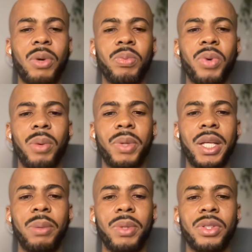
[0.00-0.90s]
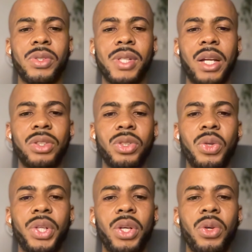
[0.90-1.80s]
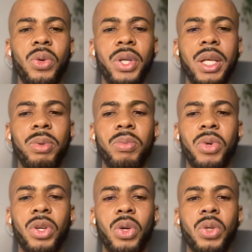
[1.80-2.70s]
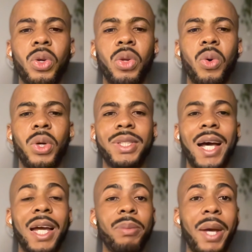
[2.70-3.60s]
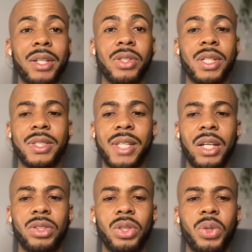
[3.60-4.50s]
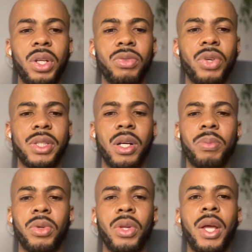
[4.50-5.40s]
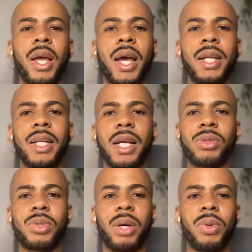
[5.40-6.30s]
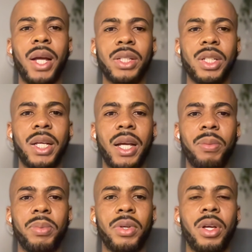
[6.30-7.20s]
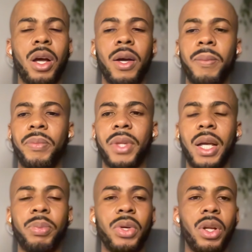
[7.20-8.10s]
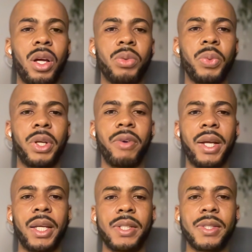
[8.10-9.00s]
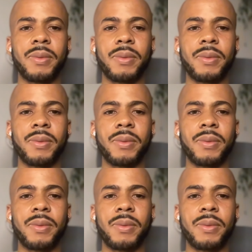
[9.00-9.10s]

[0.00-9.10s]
I would probably keep it to San Antonio, or keep it more local, or tied back to San Antonio, for example. And then that would actually help you a lot with the ranking.